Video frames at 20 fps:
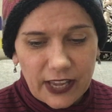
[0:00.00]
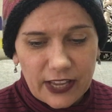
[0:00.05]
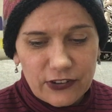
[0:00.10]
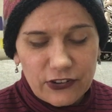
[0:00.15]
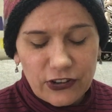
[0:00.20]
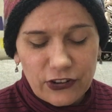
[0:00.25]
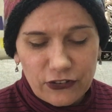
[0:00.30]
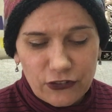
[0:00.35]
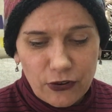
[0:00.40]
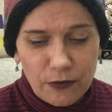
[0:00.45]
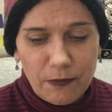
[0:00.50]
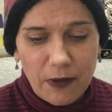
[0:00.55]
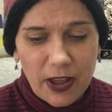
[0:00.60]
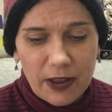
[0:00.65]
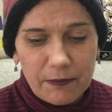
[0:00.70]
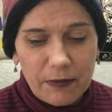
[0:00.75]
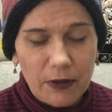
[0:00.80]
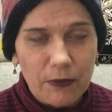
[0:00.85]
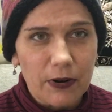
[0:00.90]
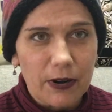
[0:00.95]
can't change your
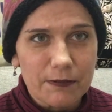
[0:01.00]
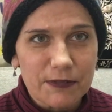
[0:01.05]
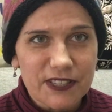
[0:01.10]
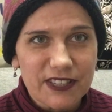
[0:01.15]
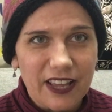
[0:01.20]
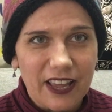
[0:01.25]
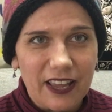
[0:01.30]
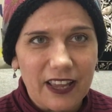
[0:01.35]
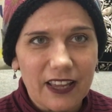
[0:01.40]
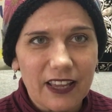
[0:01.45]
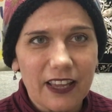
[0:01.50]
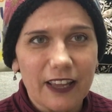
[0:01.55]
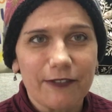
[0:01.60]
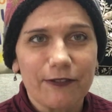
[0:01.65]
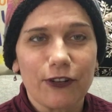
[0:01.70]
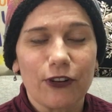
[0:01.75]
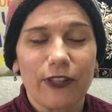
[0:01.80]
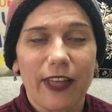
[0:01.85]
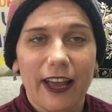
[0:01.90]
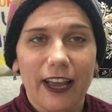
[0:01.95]
mind by what I'm saying
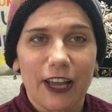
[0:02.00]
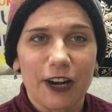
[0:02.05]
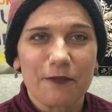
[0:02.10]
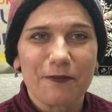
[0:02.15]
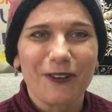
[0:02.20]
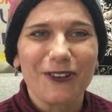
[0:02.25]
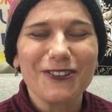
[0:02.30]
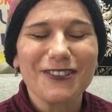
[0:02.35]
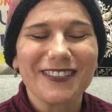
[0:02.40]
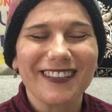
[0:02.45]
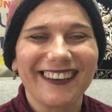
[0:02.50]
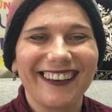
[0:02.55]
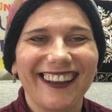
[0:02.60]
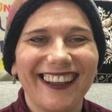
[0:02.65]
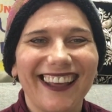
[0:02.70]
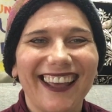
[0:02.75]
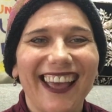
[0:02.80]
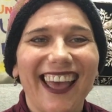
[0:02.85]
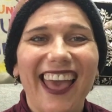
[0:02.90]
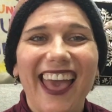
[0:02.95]
if you're that kind of person.
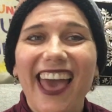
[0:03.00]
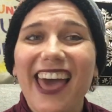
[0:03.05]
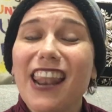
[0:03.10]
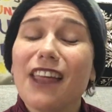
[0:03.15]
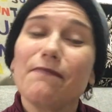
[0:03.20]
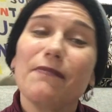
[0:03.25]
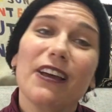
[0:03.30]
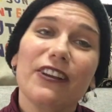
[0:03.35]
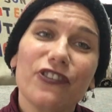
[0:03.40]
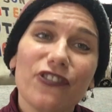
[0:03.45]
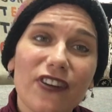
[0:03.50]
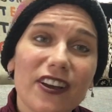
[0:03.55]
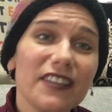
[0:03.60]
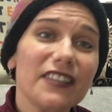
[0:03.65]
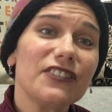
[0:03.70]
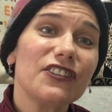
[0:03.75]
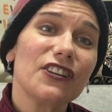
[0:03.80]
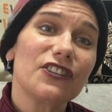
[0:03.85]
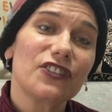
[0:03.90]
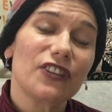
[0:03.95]
And I'm not
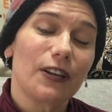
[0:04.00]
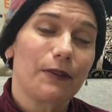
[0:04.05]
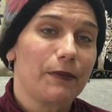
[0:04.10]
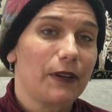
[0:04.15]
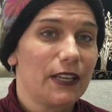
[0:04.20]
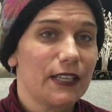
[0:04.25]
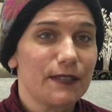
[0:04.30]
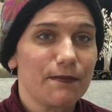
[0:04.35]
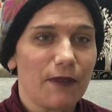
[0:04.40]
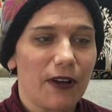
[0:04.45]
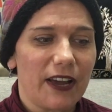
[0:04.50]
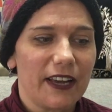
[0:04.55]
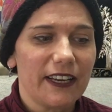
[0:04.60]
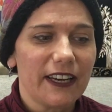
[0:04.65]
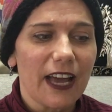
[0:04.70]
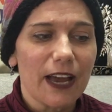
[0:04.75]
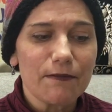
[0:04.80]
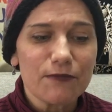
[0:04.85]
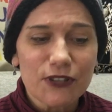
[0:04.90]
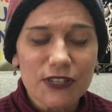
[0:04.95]
trying to change anybody's
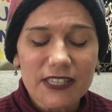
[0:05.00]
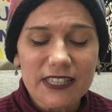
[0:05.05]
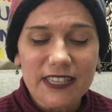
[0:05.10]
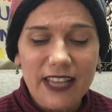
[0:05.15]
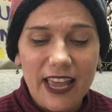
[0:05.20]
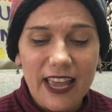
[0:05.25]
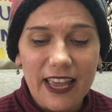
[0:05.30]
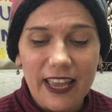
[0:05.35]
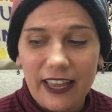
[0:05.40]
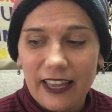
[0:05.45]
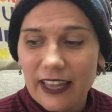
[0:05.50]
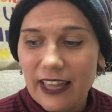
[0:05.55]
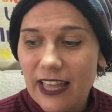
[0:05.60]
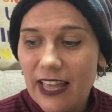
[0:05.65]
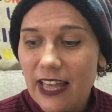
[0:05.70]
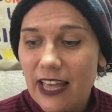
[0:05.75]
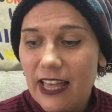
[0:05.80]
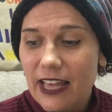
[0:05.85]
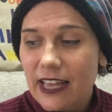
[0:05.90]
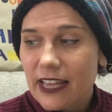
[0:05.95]
mind. I'm just saying
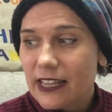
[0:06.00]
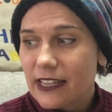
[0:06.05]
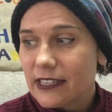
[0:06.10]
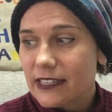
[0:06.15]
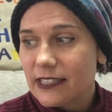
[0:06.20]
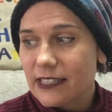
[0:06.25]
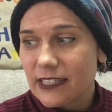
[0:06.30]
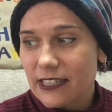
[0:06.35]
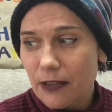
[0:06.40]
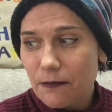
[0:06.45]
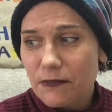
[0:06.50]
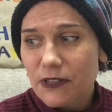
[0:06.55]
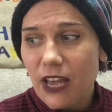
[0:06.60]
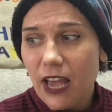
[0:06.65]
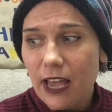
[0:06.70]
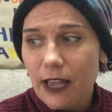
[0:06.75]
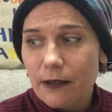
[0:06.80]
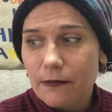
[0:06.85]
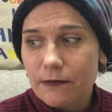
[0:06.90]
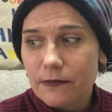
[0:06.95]

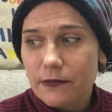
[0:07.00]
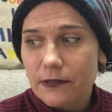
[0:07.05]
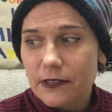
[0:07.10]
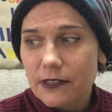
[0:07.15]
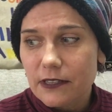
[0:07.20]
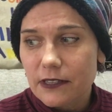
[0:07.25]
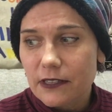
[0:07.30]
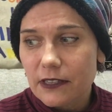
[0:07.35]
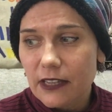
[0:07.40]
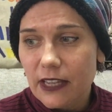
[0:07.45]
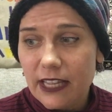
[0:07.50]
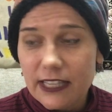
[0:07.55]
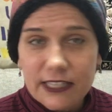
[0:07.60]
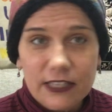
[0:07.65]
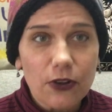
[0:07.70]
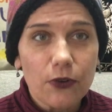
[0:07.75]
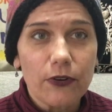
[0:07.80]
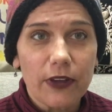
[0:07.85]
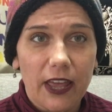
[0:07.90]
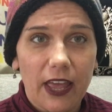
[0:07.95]
sometimes
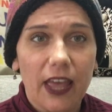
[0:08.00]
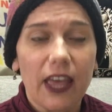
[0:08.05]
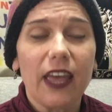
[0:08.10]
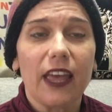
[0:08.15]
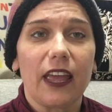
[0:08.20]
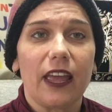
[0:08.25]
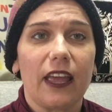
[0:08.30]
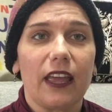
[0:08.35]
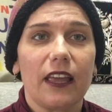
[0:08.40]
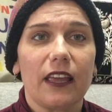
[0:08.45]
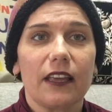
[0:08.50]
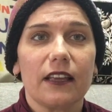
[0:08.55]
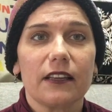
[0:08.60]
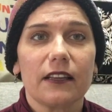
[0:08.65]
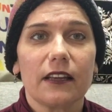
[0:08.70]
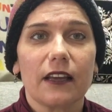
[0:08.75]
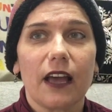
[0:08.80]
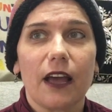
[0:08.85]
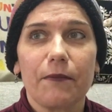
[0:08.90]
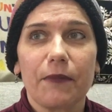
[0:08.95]
it's okay.
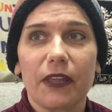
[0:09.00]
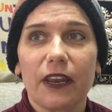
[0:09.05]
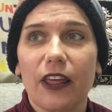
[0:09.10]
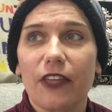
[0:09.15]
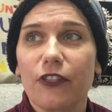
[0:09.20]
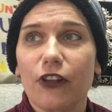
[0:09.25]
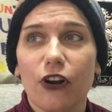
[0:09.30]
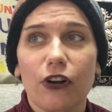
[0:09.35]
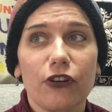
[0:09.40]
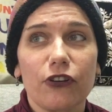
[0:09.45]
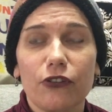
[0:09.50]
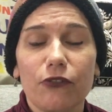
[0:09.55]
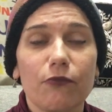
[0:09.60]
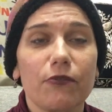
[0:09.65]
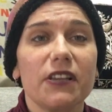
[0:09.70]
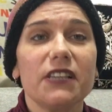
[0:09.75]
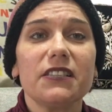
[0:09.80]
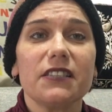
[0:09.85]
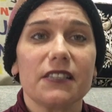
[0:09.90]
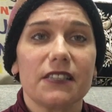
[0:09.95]
I mean, and there are good
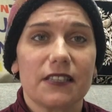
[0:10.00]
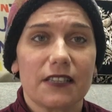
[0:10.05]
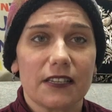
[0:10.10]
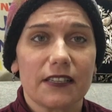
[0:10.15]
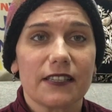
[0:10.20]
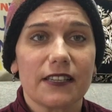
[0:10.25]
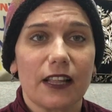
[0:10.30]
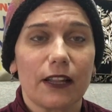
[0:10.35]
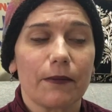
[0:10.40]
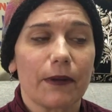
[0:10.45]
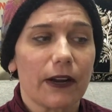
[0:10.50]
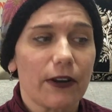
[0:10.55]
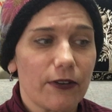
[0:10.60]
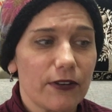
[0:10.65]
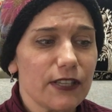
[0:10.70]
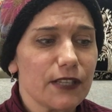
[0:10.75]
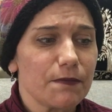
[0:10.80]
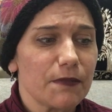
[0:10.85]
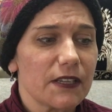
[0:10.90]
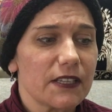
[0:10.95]
reasons to celebrate
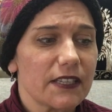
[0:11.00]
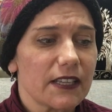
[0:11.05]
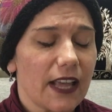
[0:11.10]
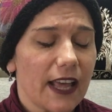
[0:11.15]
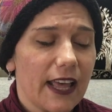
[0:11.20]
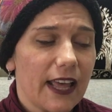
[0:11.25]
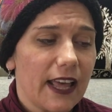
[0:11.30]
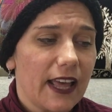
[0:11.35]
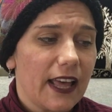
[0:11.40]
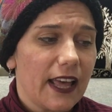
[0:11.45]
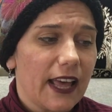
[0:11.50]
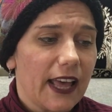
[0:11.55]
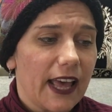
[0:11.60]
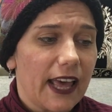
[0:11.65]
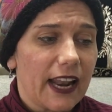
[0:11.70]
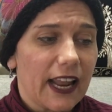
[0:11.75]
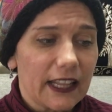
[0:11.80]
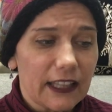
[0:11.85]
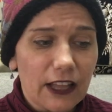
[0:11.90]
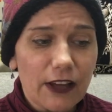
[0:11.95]
Christmas.
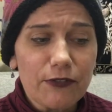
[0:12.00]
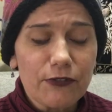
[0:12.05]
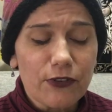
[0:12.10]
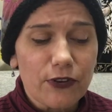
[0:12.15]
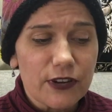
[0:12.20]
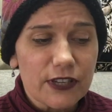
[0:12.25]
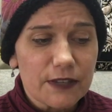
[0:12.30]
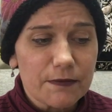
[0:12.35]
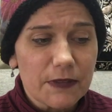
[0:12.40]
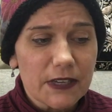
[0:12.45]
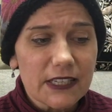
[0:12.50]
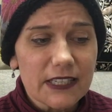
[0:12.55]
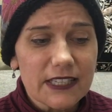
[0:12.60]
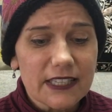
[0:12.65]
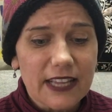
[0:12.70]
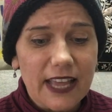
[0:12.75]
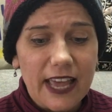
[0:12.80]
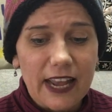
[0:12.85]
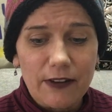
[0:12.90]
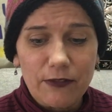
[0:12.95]
And I love
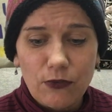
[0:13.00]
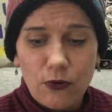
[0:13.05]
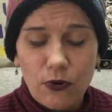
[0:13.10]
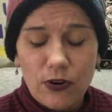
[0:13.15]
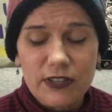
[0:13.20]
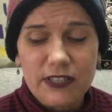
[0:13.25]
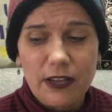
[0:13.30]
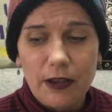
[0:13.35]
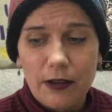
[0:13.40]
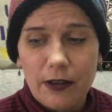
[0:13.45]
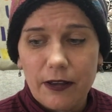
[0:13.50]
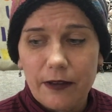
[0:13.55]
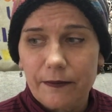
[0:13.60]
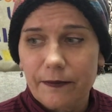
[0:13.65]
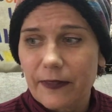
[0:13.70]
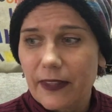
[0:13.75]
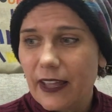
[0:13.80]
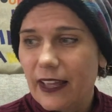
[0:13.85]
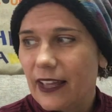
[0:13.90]
Christmas. And of course, I'm.